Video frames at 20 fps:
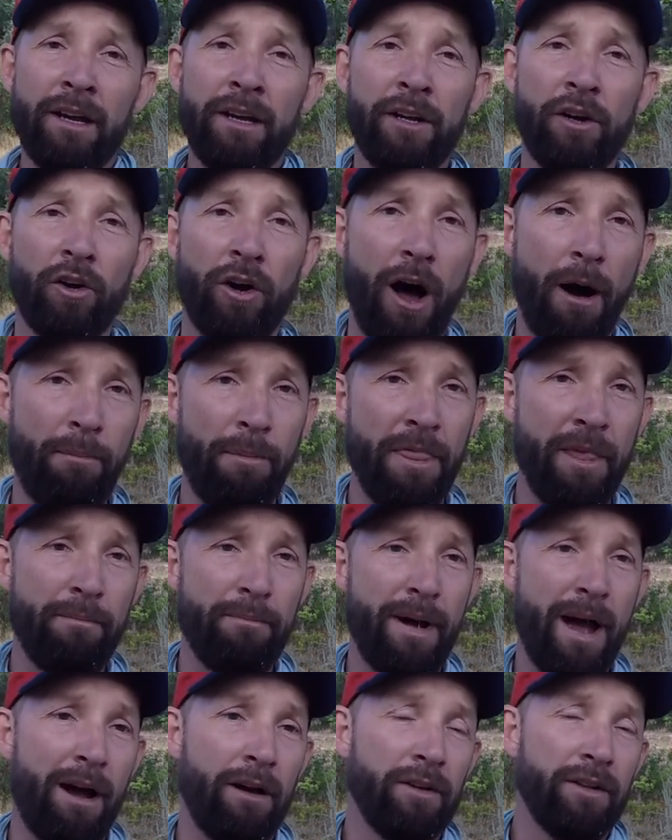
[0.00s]
You're up in the
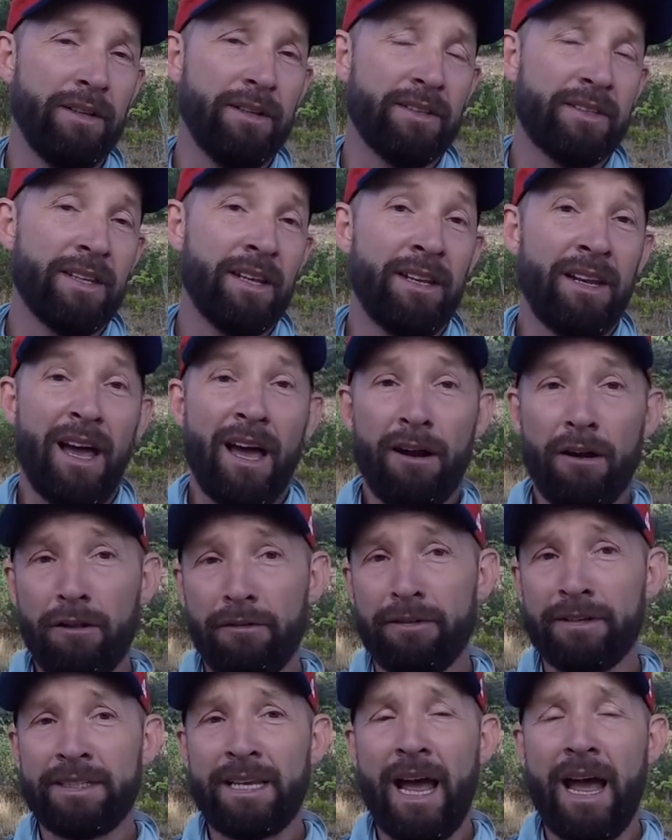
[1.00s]
mountains. Not
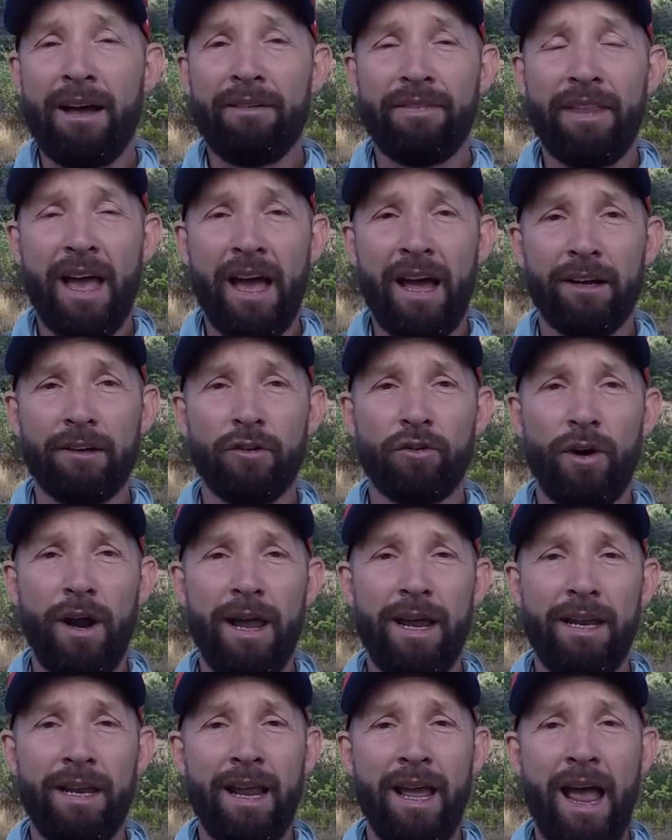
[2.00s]
all of us have that
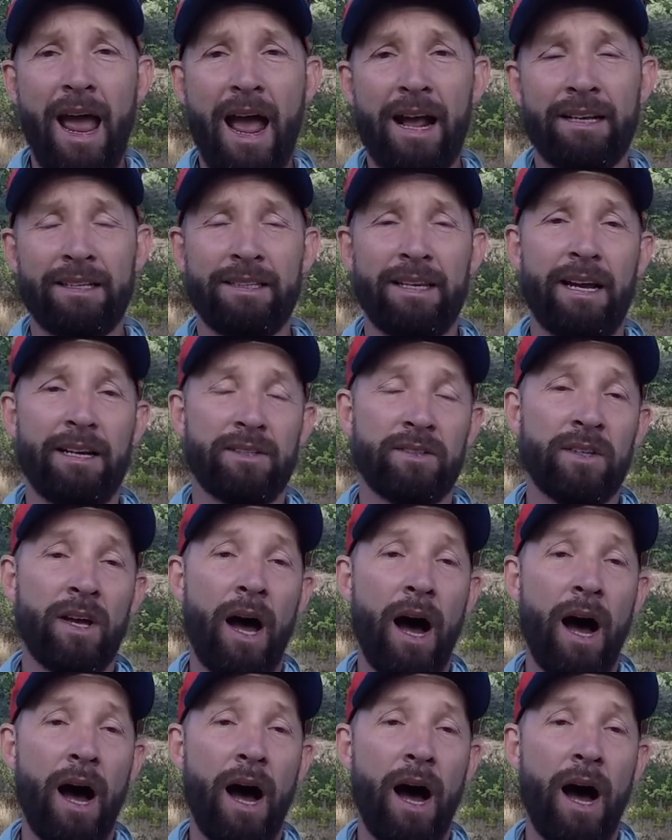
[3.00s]
great access.